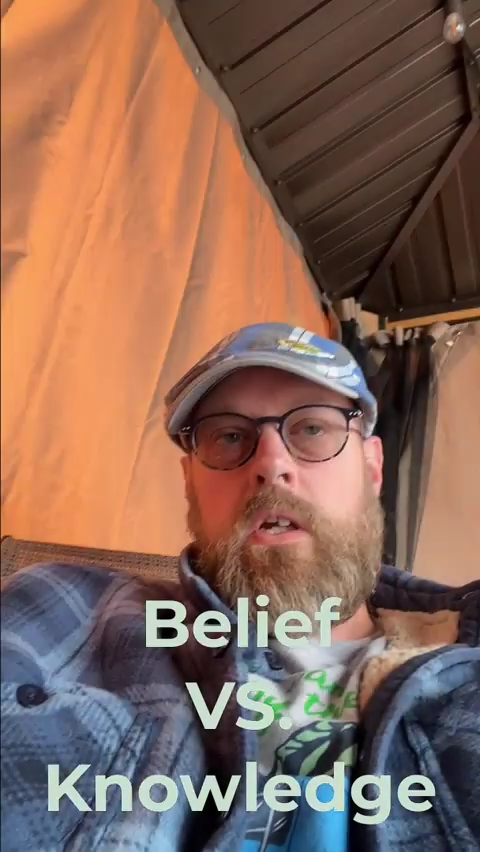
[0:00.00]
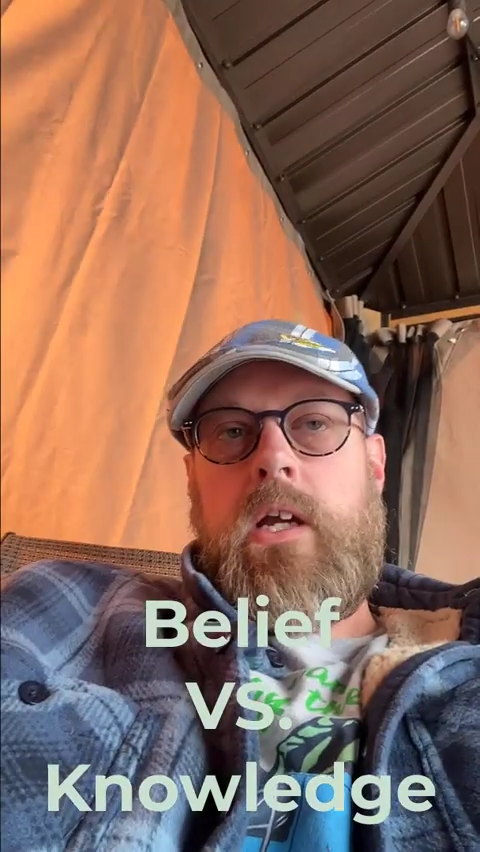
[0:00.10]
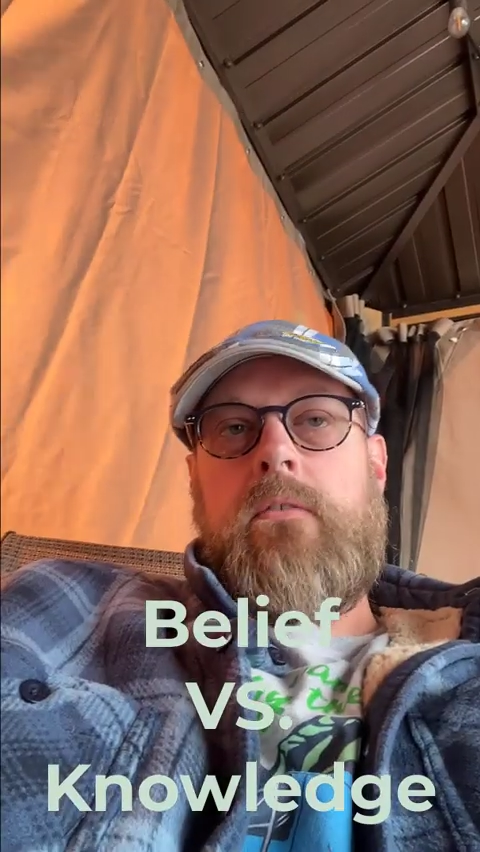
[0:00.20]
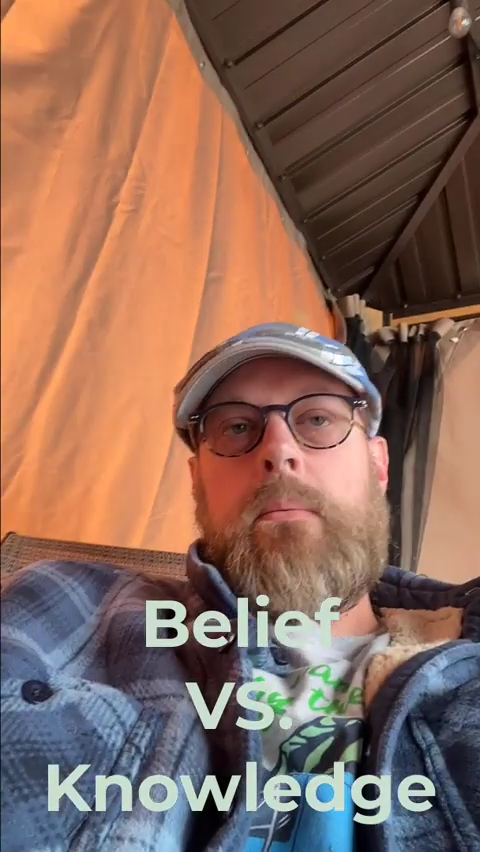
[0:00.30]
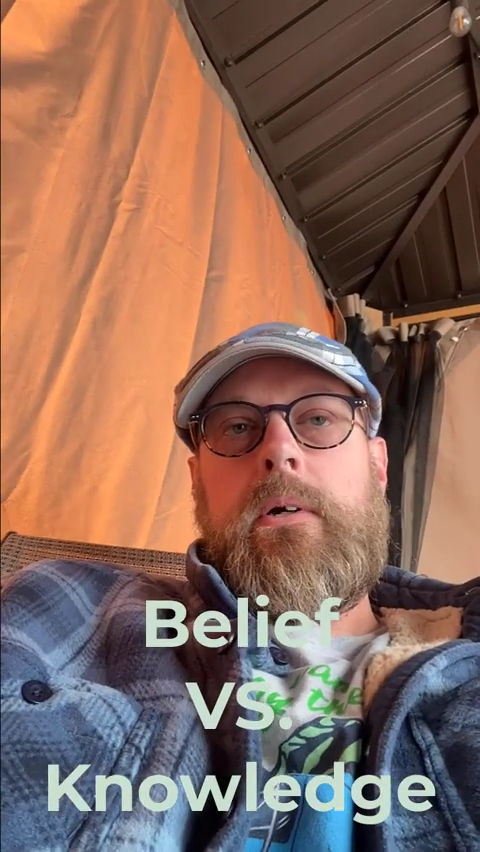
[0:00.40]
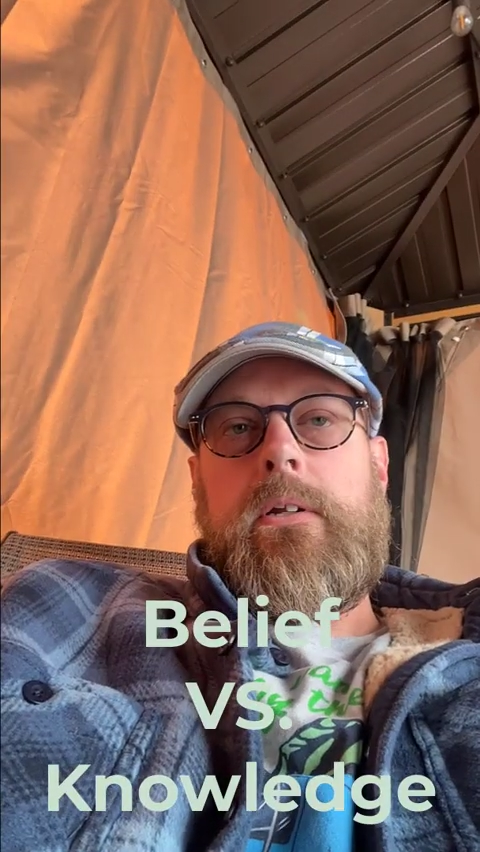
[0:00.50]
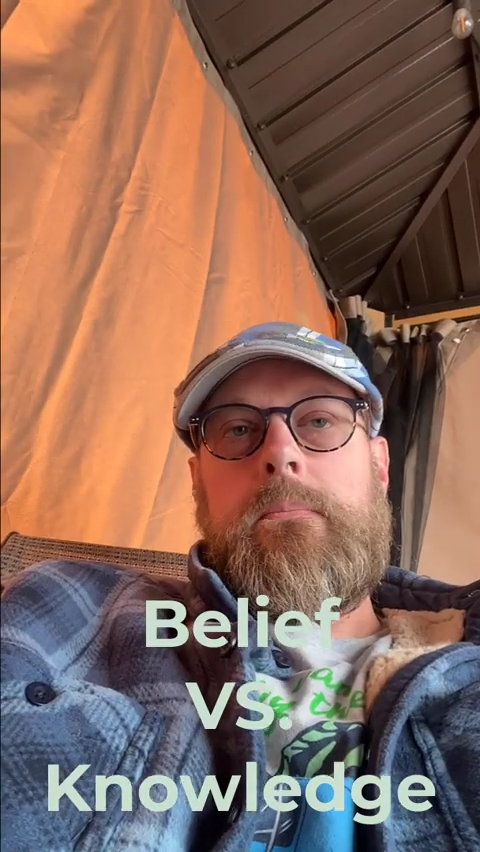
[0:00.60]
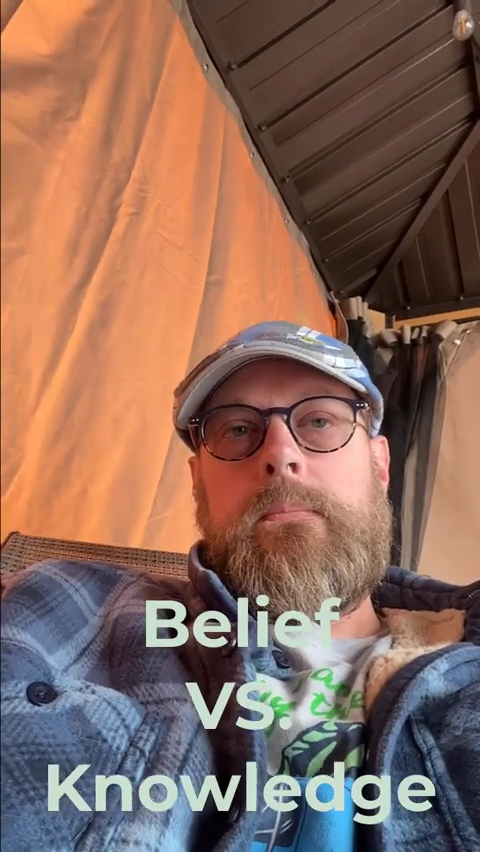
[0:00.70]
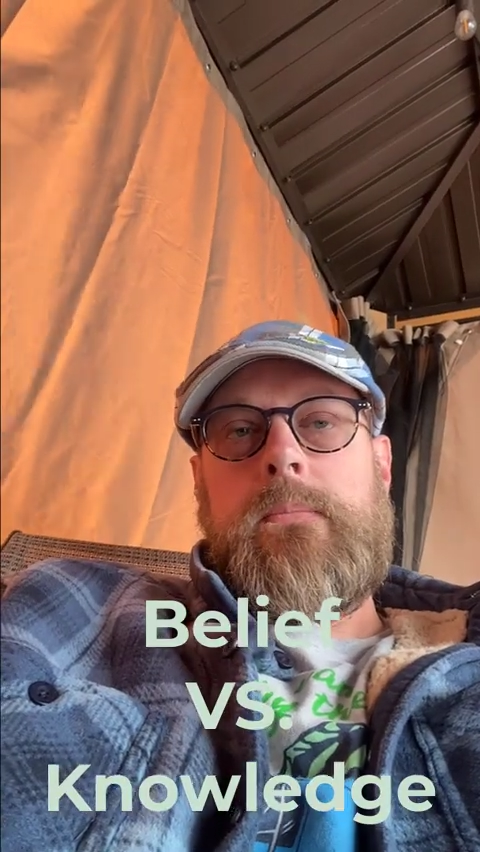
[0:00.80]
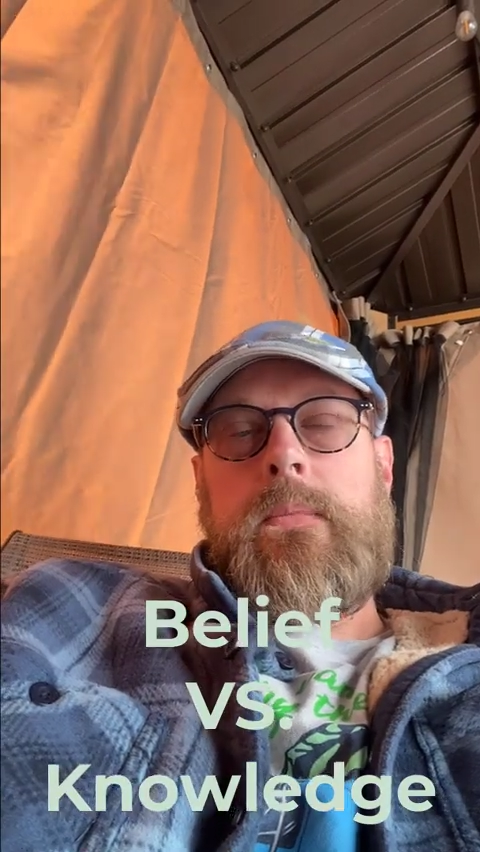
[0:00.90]
Hey, everybody.
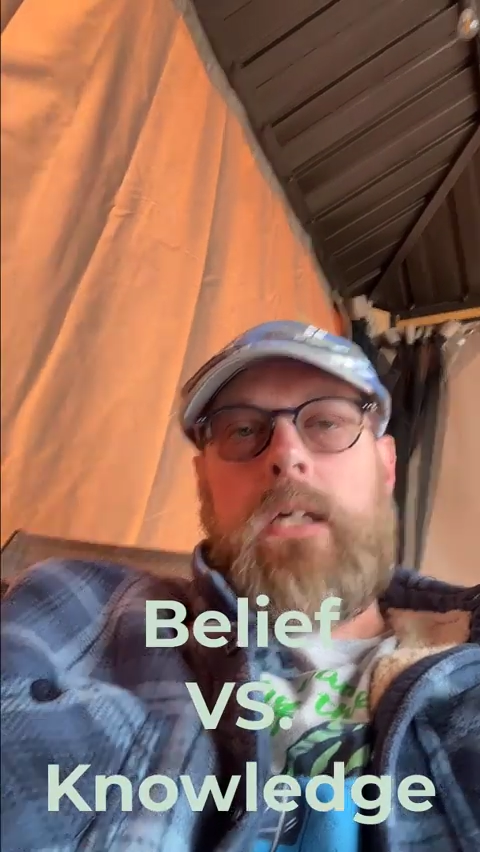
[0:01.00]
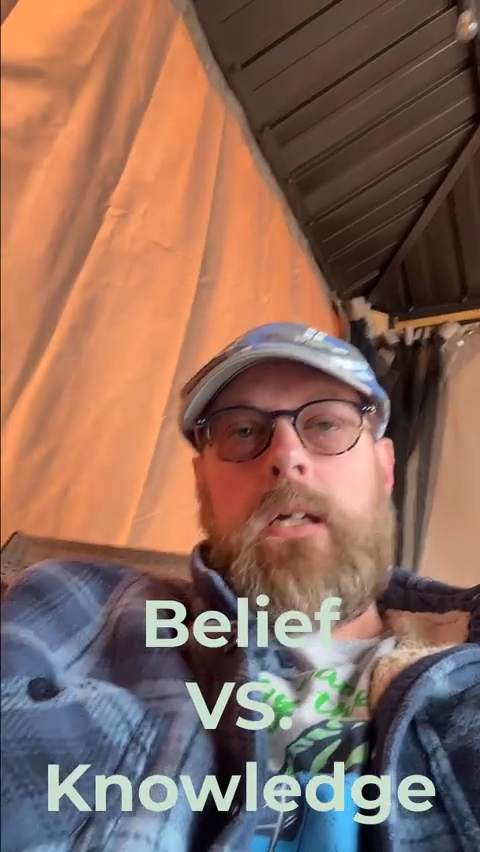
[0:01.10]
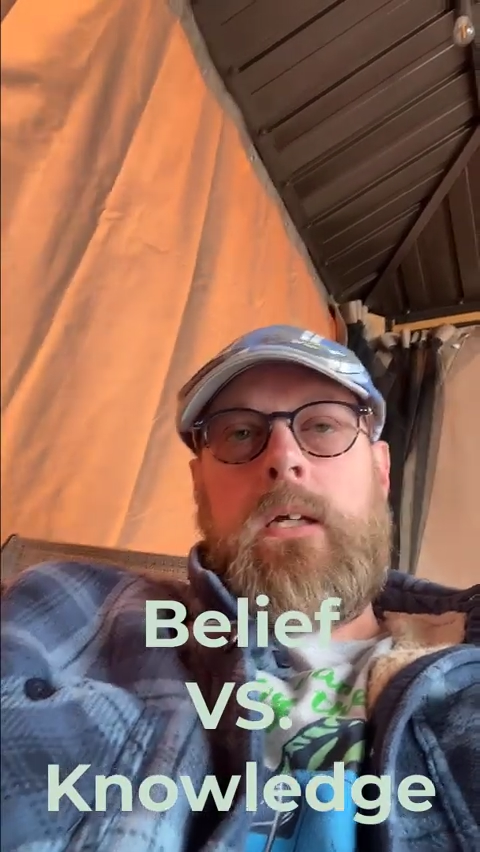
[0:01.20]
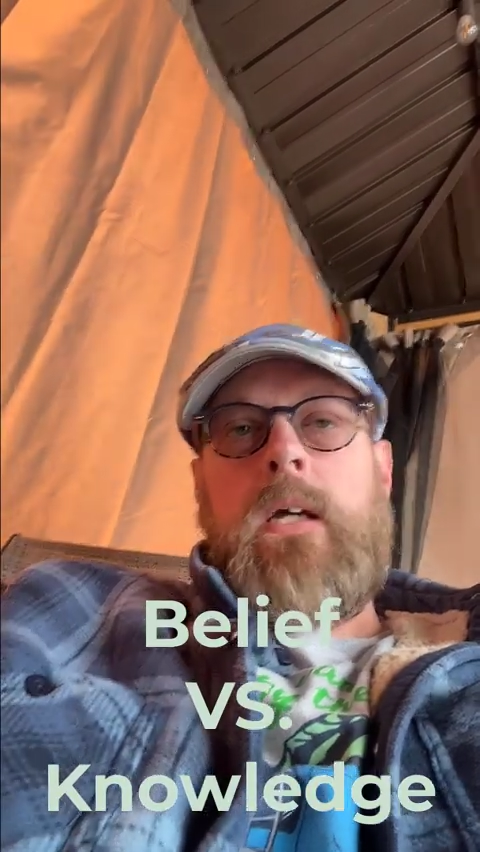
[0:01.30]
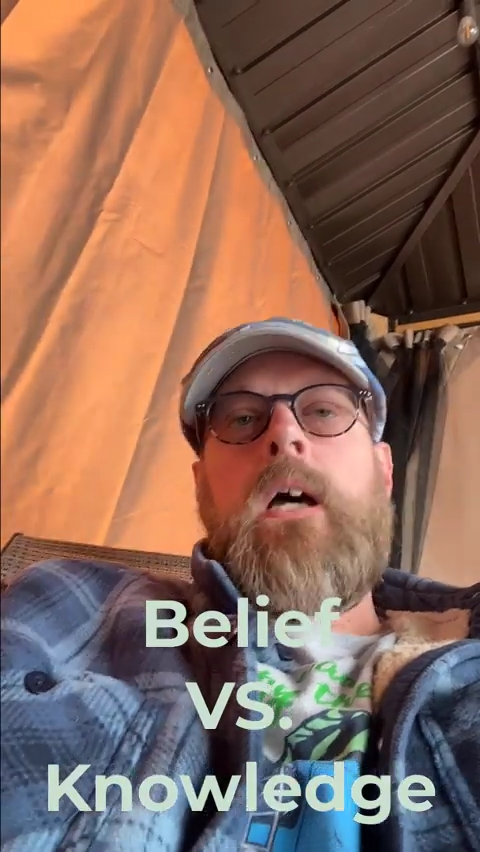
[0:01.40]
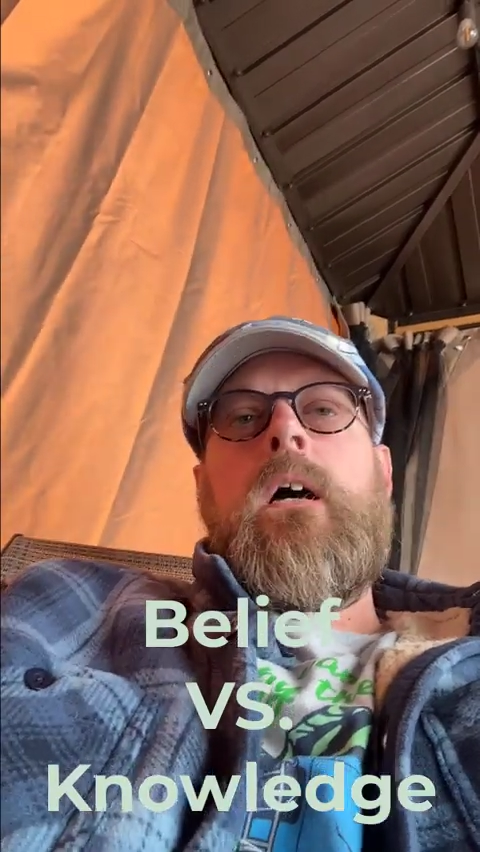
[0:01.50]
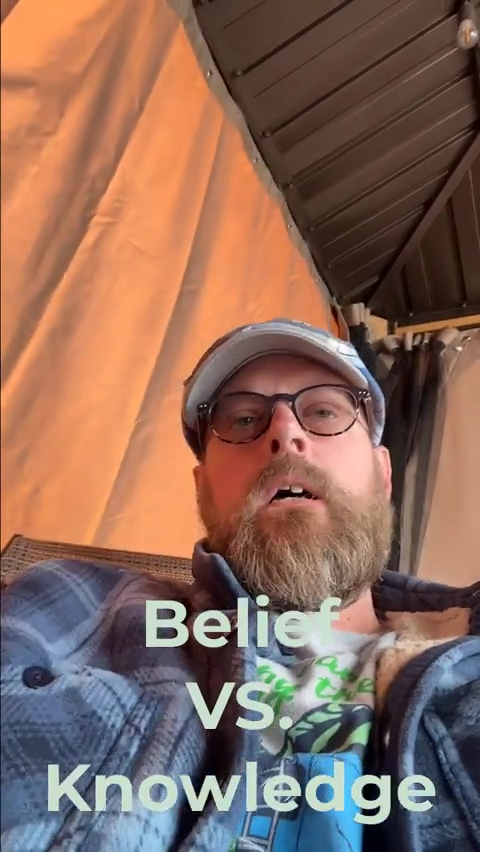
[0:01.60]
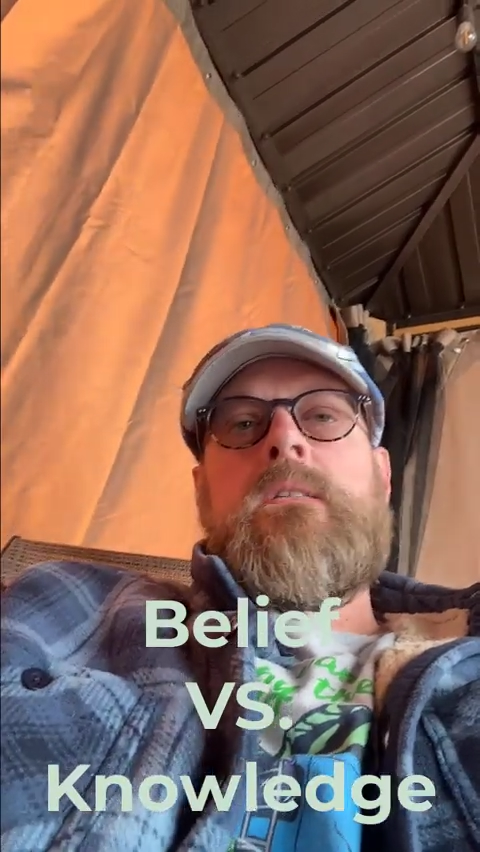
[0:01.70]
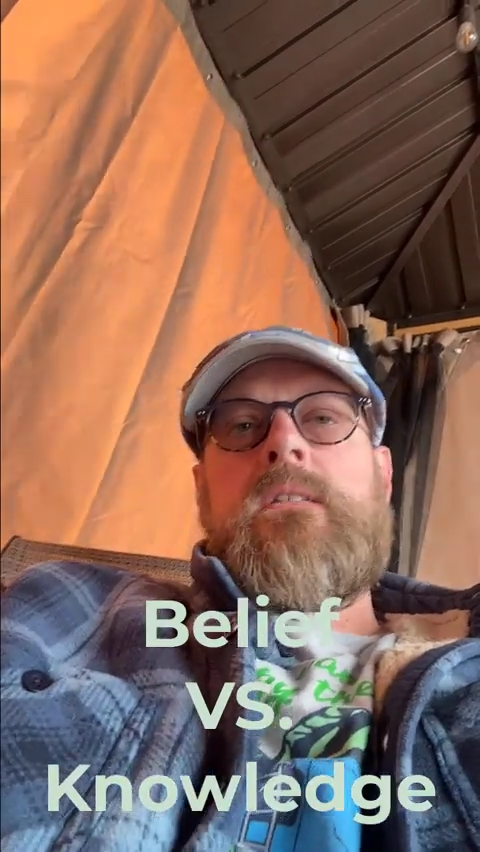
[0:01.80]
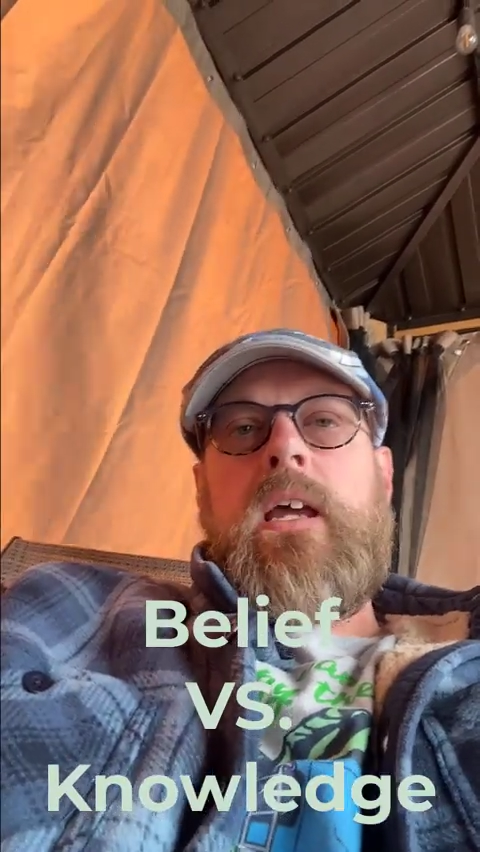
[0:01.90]

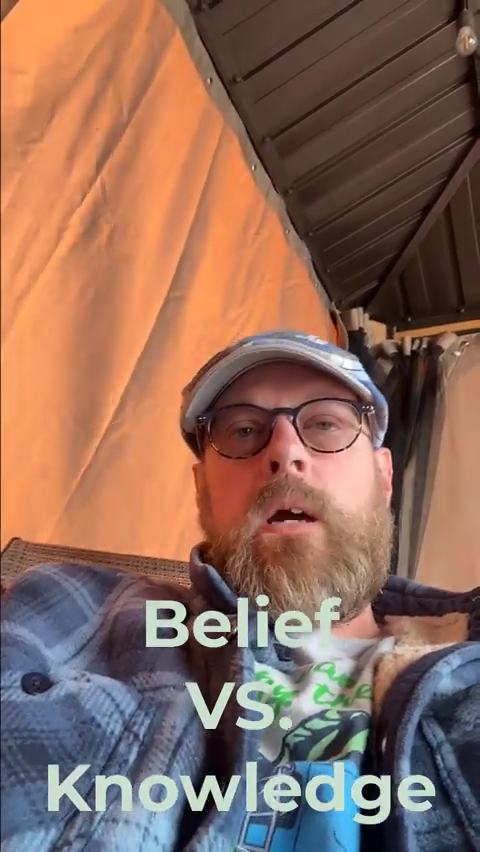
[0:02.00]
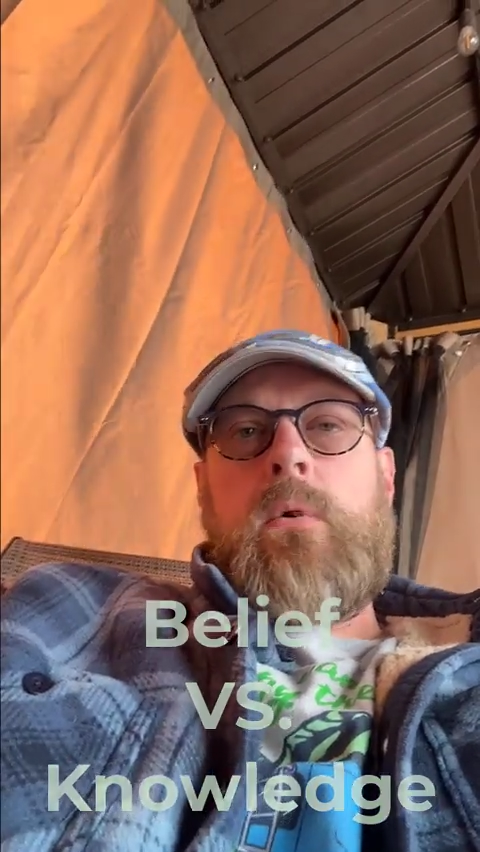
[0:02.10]
Today,